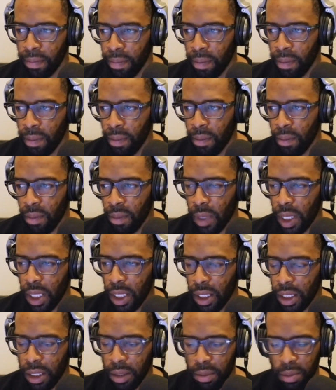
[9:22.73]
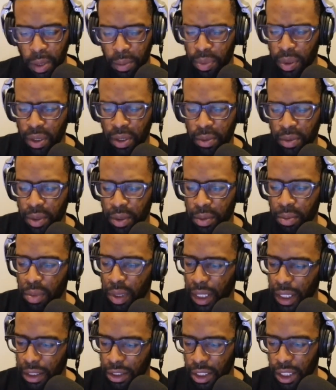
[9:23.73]
And
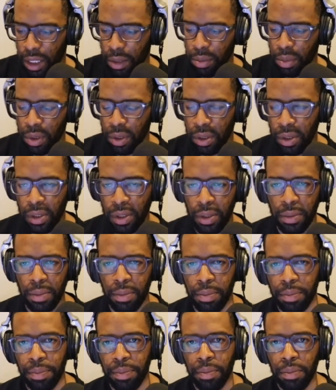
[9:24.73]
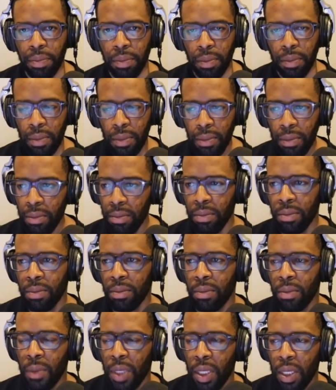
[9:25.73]
yeah, it's like if you feel
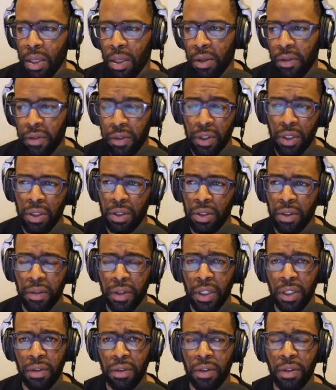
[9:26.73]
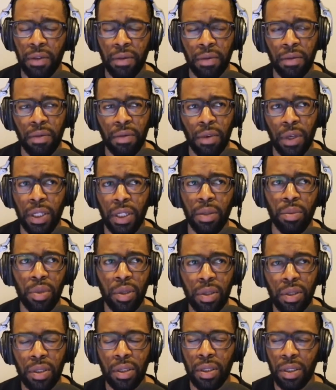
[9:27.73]
something is just really hard,
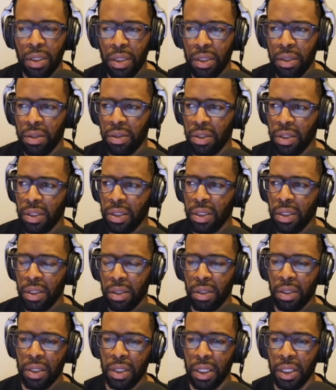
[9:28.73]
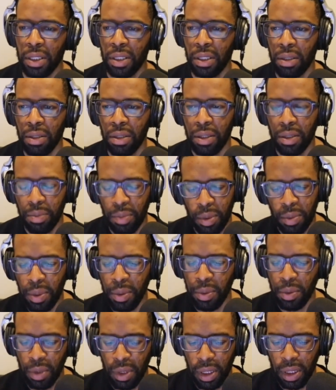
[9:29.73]
one of the
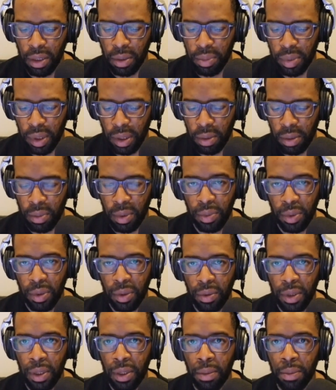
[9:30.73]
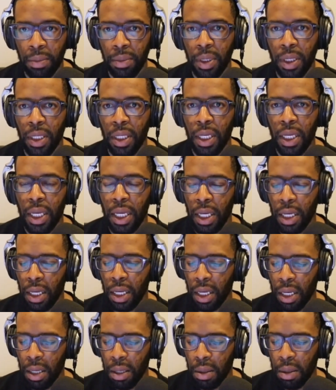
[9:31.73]
episodes I dropped, I said ask for help.
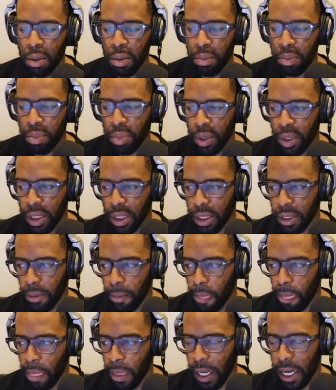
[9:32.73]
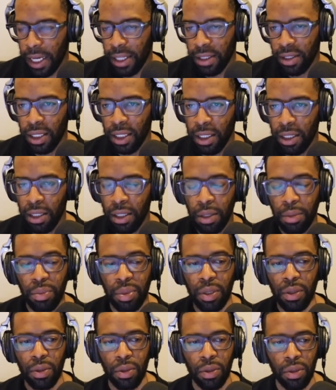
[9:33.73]
It's okay to ask
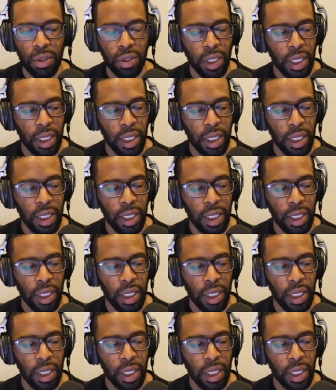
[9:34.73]
for help.